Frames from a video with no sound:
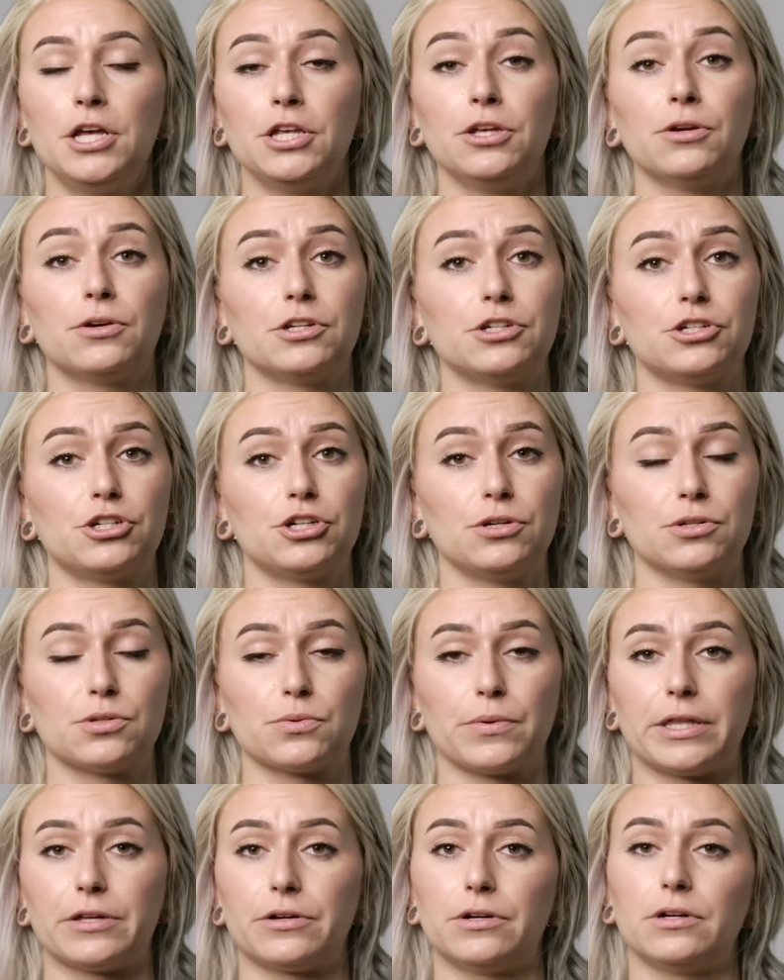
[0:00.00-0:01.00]
you can choose
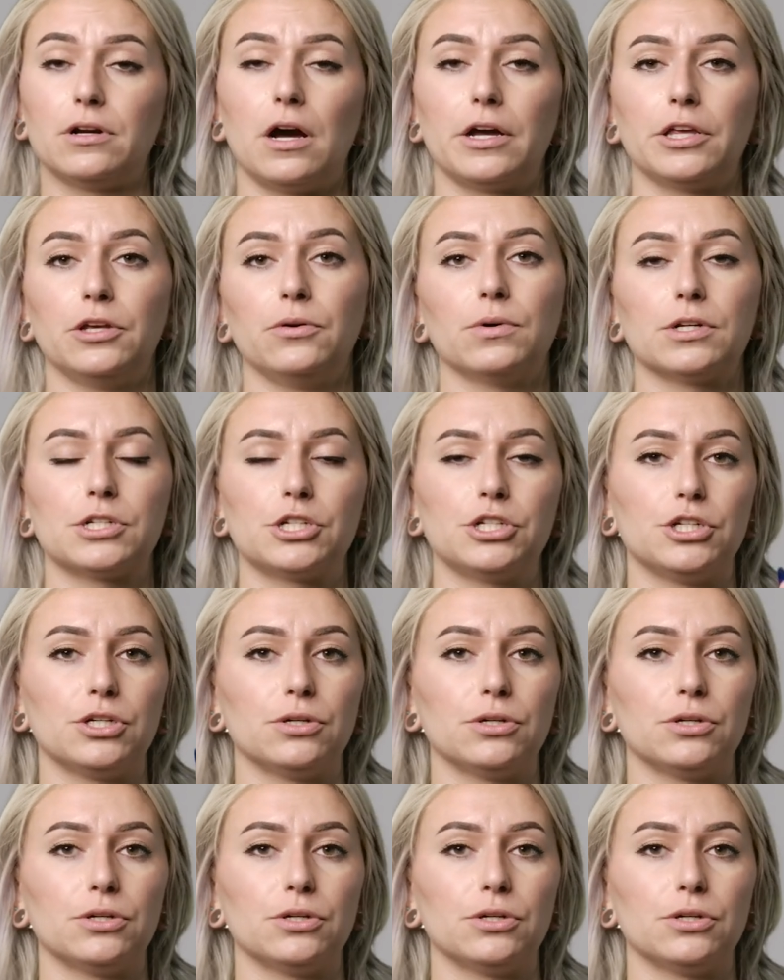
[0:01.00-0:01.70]
whether you want to